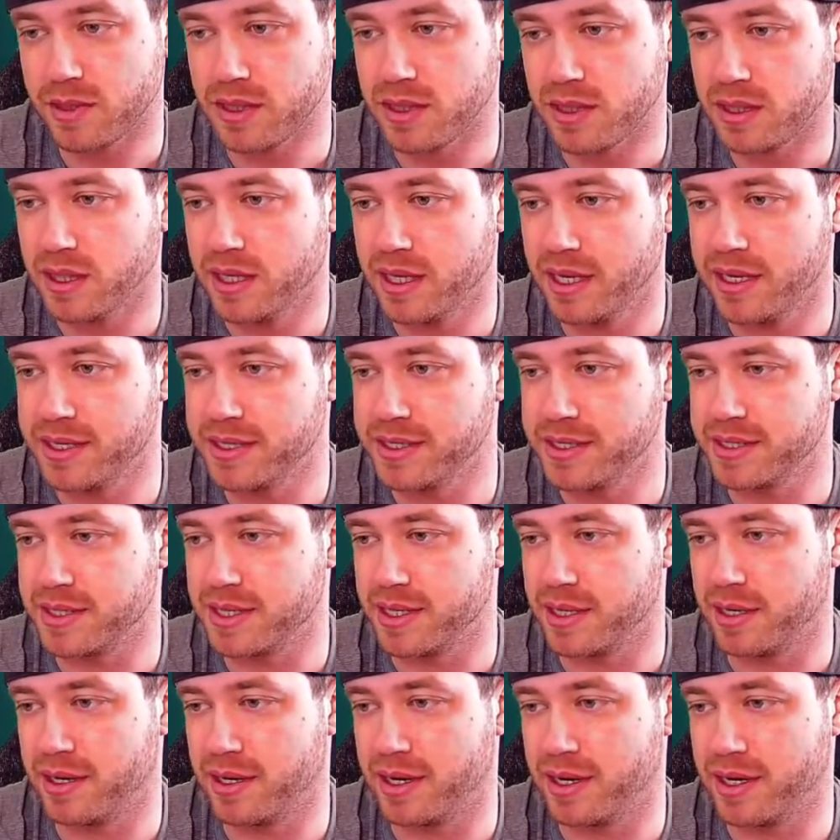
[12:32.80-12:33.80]
is the
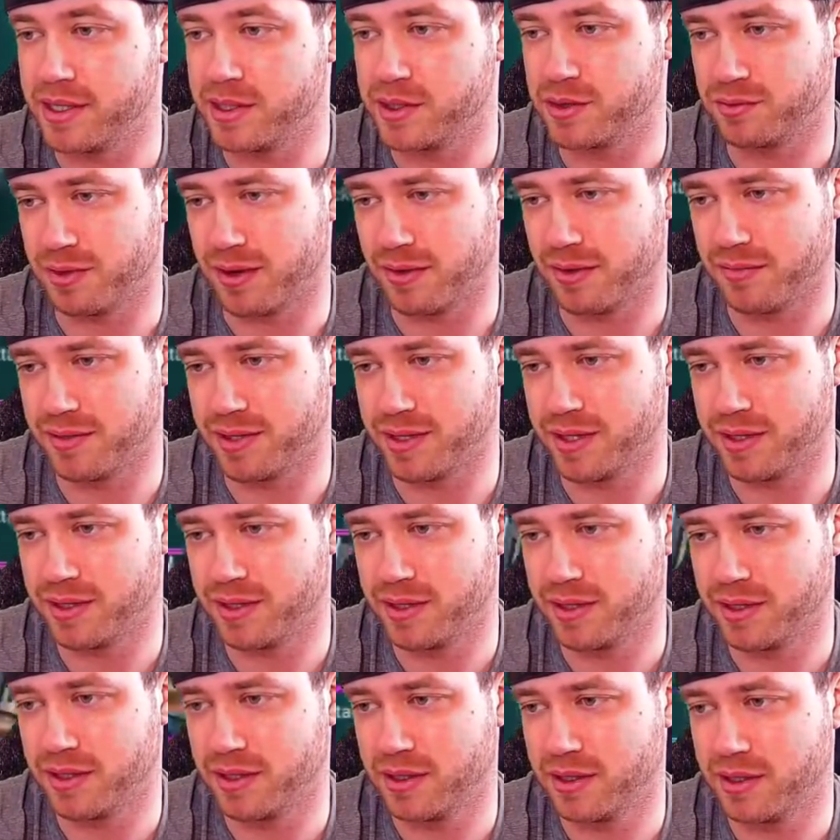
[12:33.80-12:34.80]
Knight's Revenant
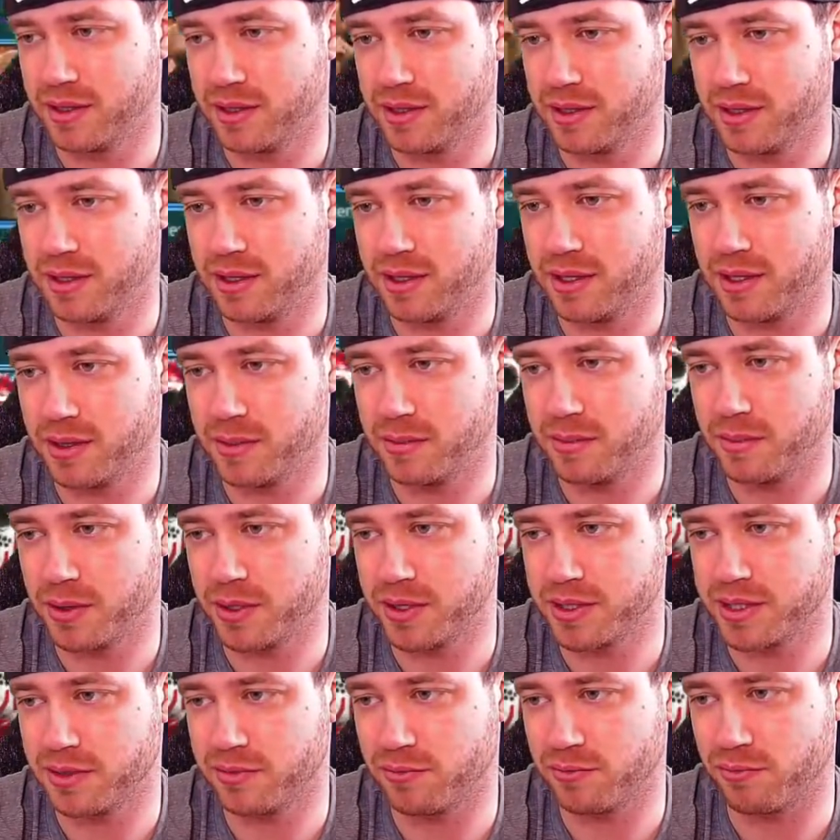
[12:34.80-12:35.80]

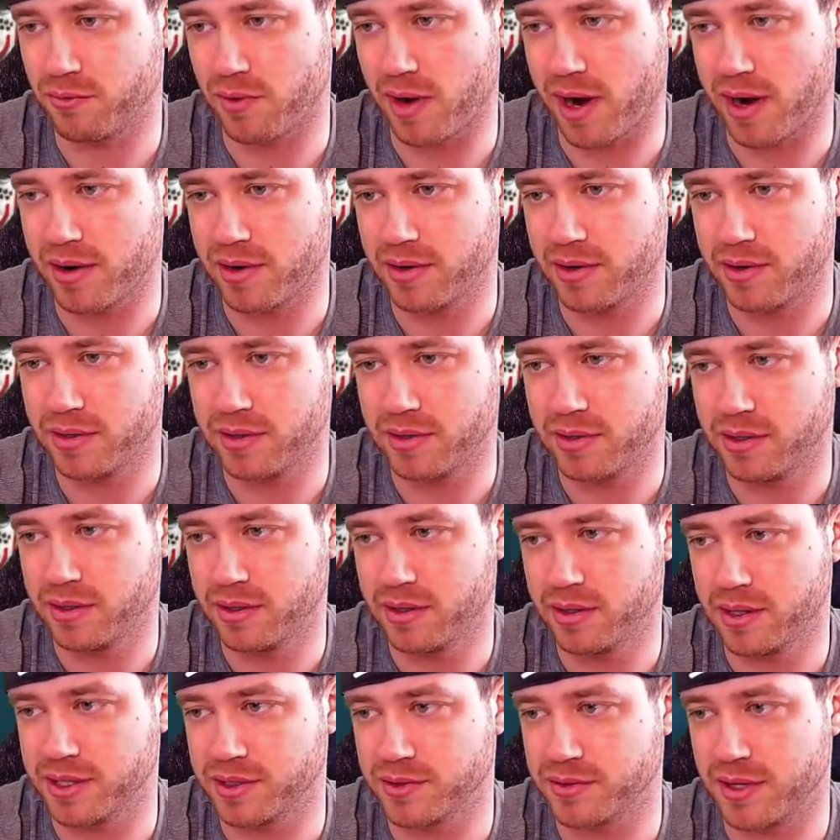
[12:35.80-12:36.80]
person, rare.
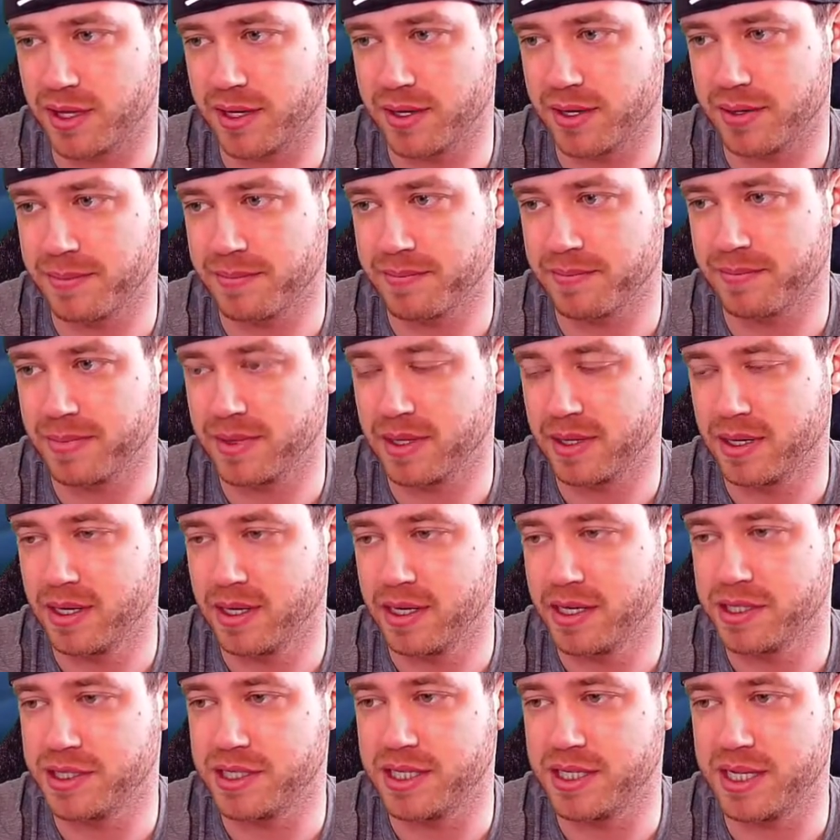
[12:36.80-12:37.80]
It's right here.
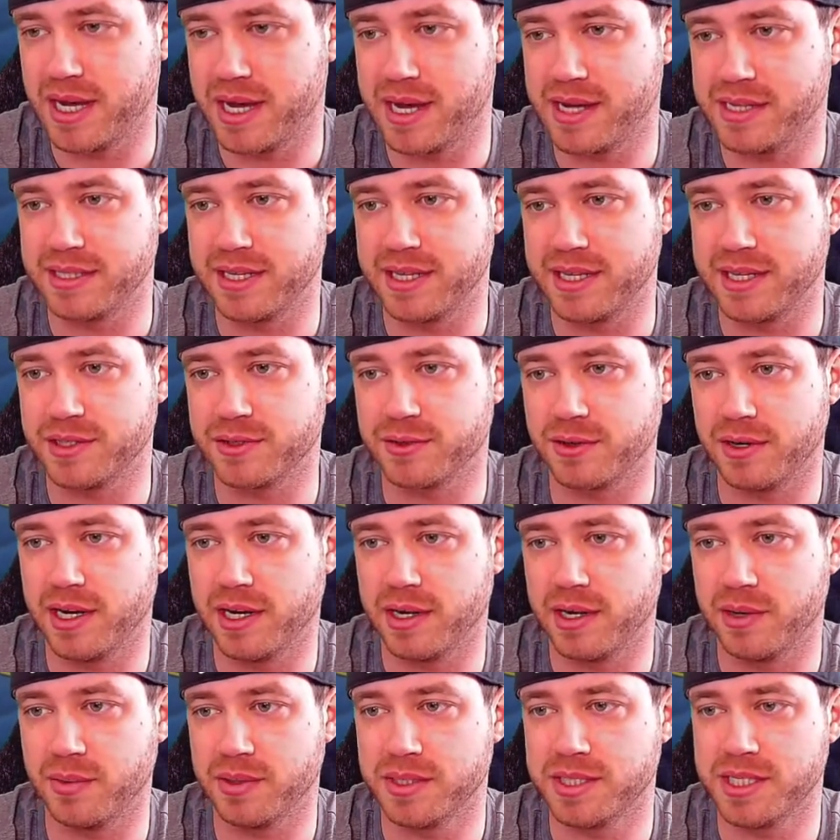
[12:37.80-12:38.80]
She has this right here,
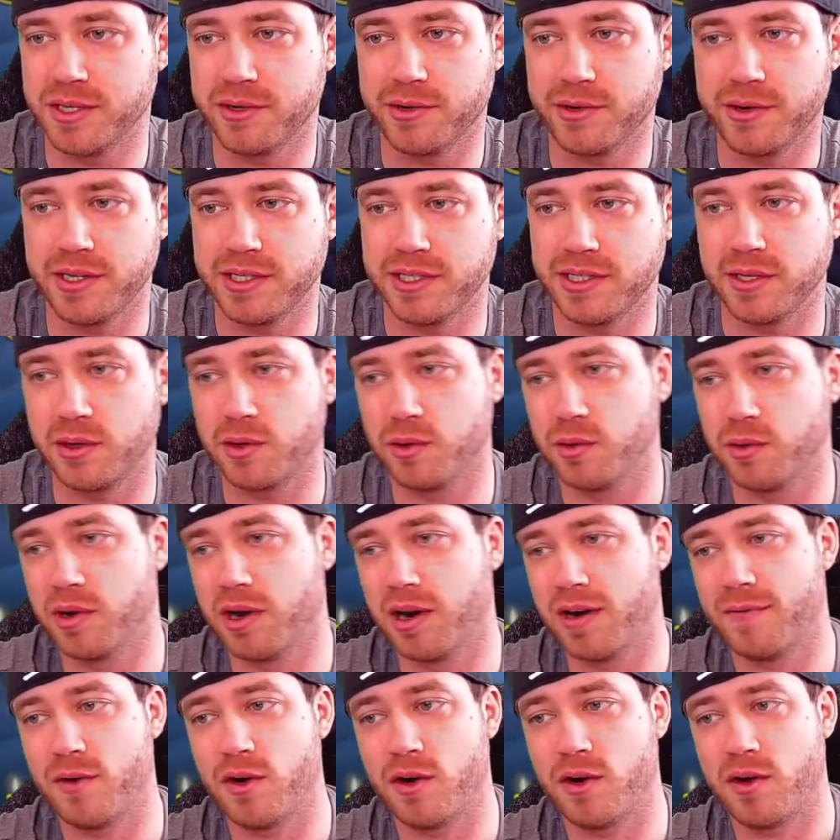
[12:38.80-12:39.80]
which decreases the cooldown of
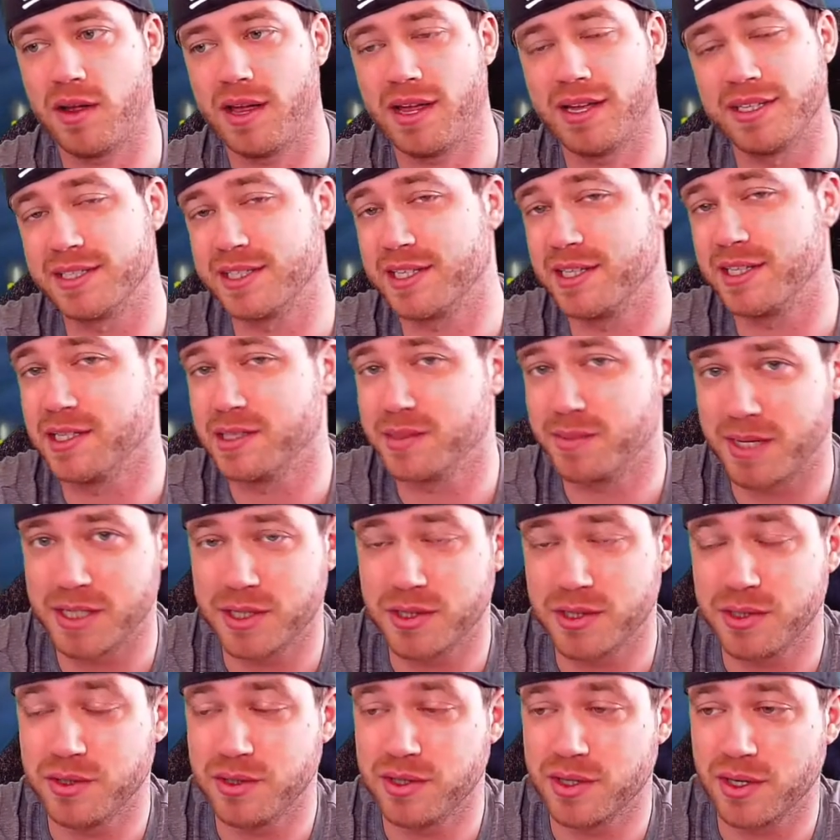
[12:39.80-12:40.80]
all out skills by 2
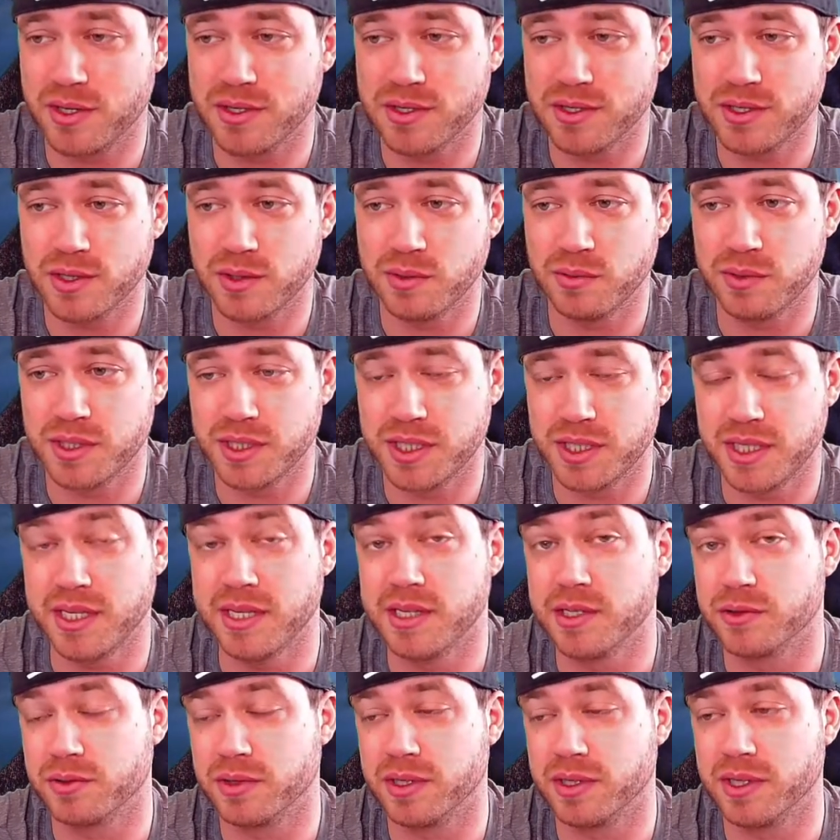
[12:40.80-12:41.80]
turns, so she is
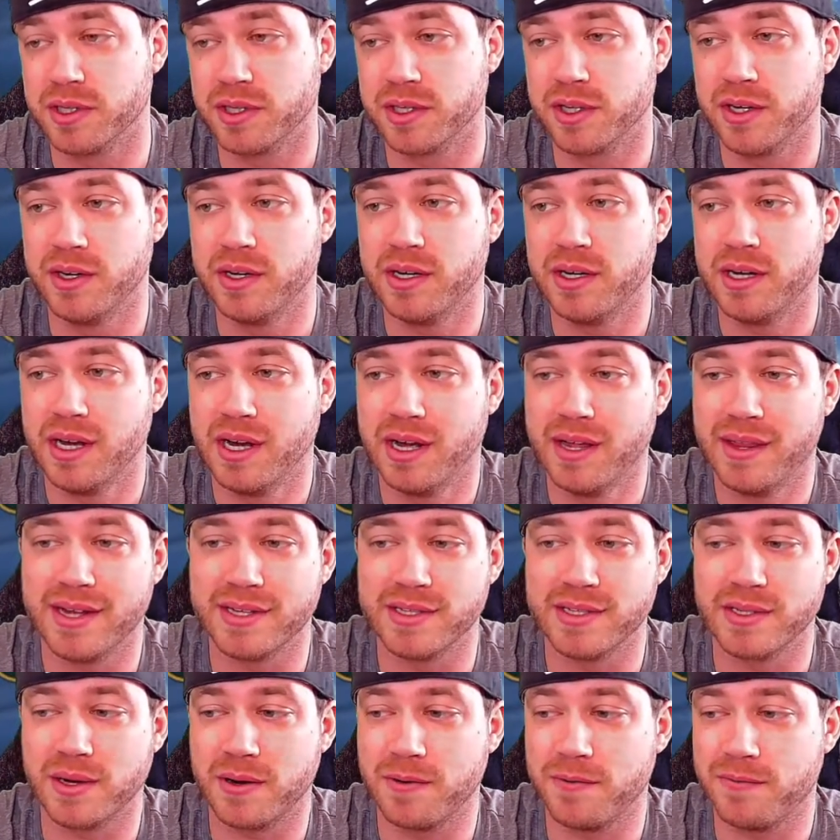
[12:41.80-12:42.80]
really good. That's
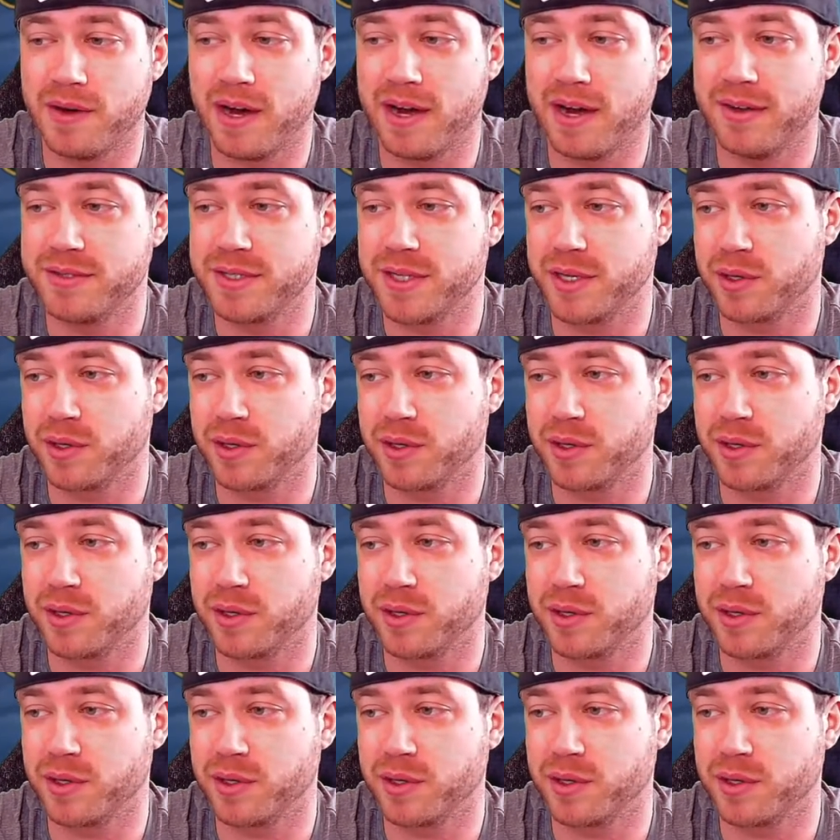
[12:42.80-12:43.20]
on a 5-turn